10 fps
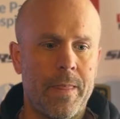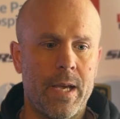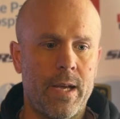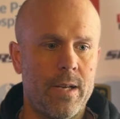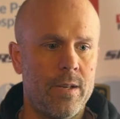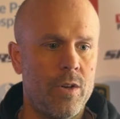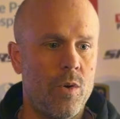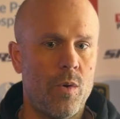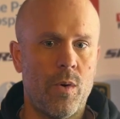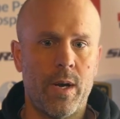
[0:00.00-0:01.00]
And you
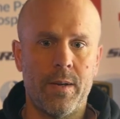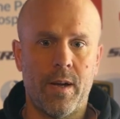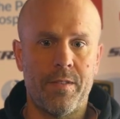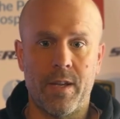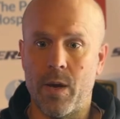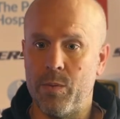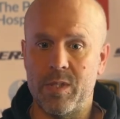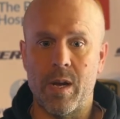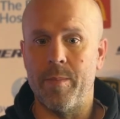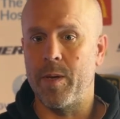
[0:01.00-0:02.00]
know, I think I
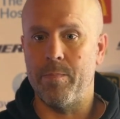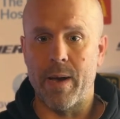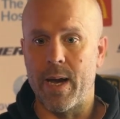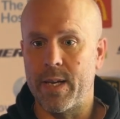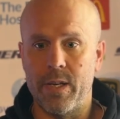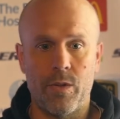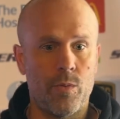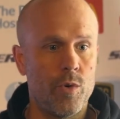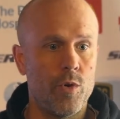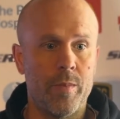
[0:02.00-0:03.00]
was coming back into the
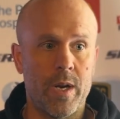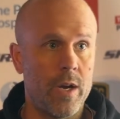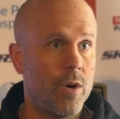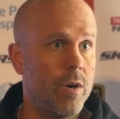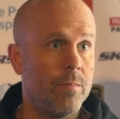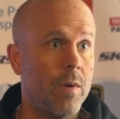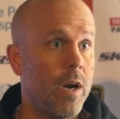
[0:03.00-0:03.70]
room and I heard him